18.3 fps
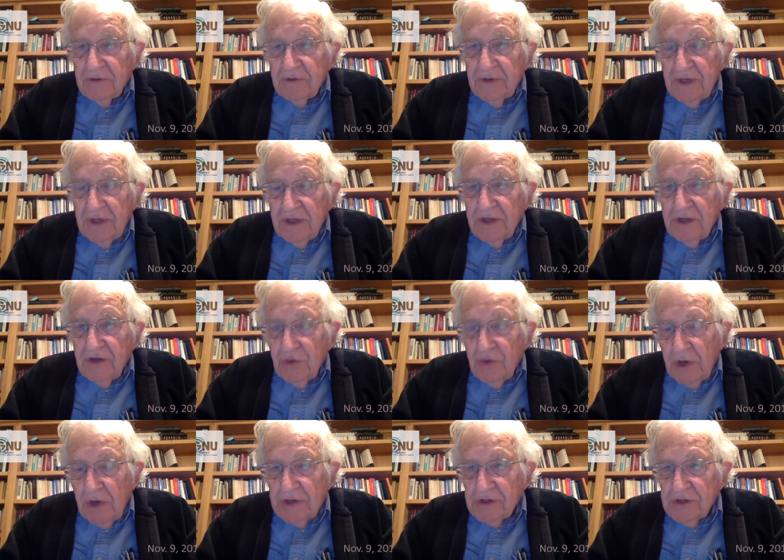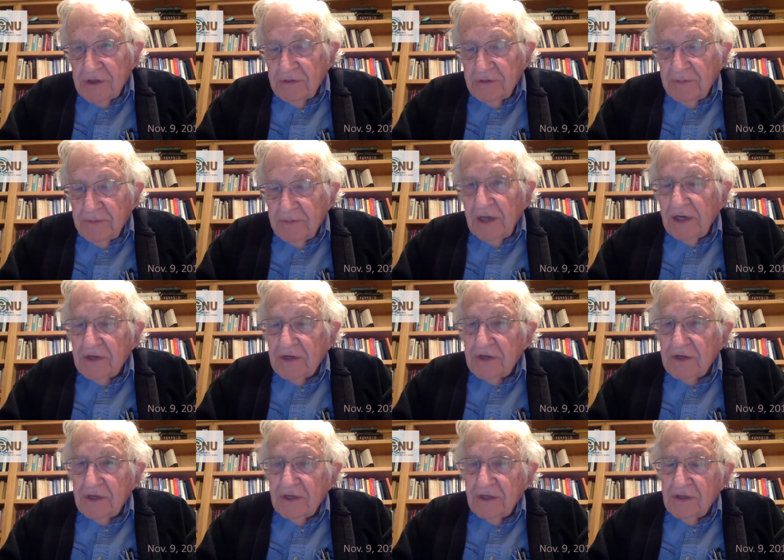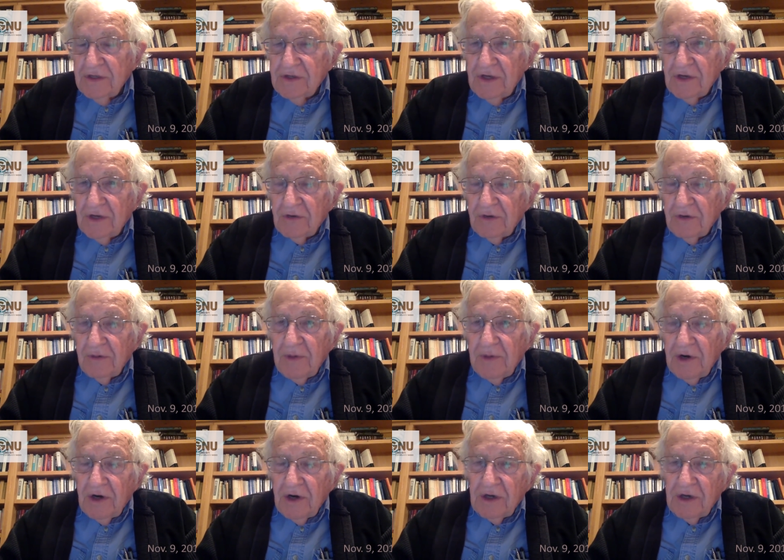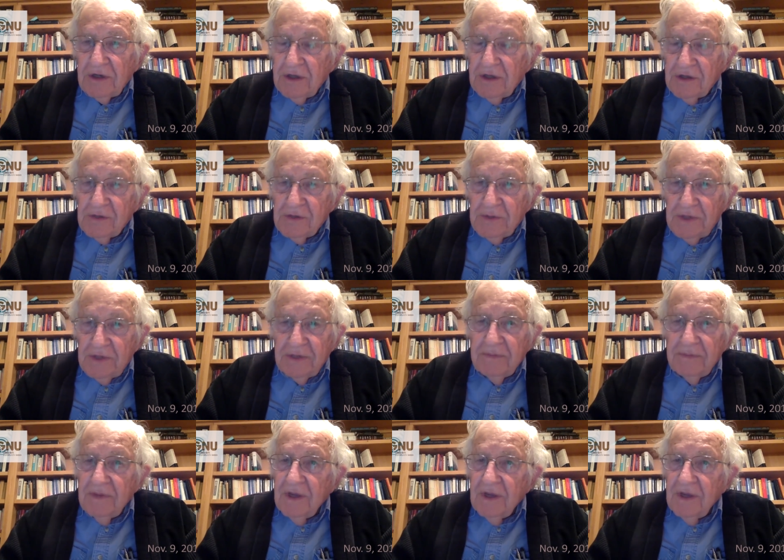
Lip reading: U.S. policy in Central America has been